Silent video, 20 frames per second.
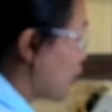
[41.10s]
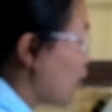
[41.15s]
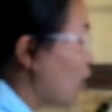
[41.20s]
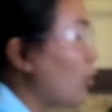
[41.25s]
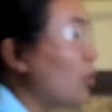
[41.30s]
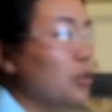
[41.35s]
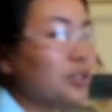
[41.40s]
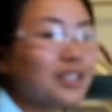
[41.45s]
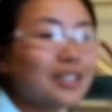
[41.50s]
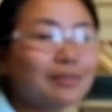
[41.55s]
want to
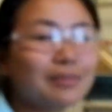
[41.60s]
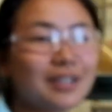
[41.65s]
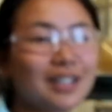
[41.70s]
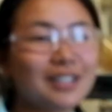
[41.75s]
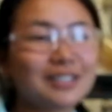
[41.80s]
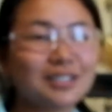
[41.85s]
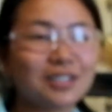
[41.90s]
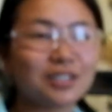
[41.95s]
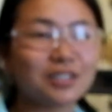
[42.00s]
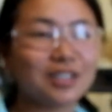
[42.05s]
hold it
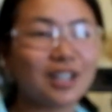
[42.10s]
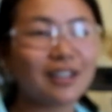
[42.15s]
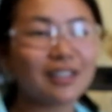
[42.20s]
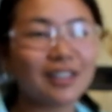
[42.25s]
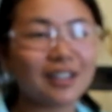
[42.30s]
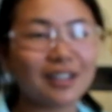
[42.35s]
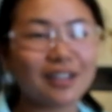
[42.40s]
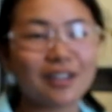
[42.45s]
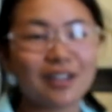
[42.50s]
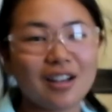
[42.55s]
because there's
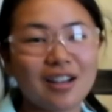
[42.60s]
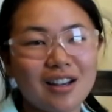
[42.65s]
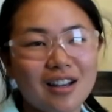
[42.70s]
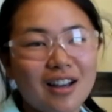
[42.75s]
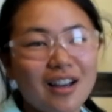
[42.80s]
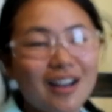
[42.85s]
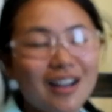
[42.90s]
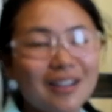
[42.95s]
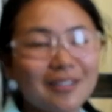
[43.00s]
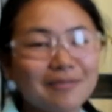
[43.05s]
nothing
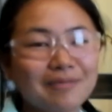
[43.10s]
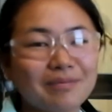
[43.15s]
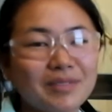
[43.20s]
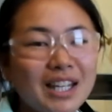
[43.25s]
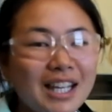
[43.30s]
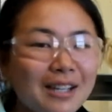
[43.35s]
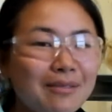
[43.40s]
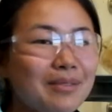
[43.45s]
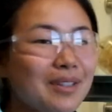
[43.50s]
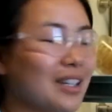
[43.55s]

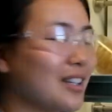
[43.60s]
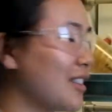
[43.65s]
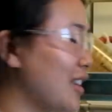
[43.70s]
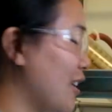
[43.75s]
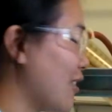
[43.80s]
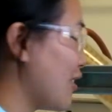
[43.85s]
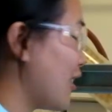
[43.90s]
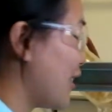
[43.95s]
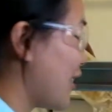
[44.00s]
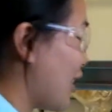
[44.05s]
keeping it
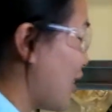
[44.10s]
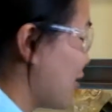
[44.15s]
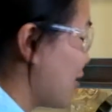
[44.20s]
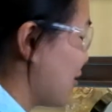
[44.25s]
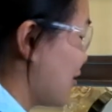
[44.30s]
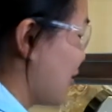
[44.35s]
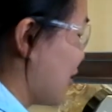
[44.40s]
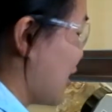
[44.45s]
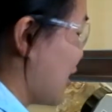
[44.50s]
there right now.